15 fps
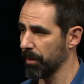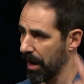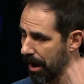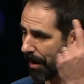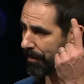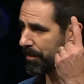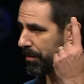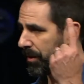
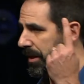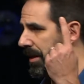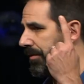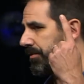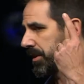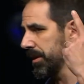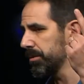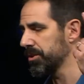Muhammad
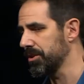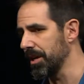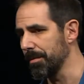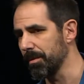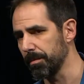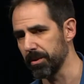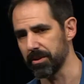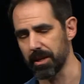believed he was
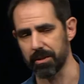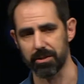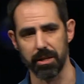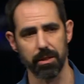demon possessed.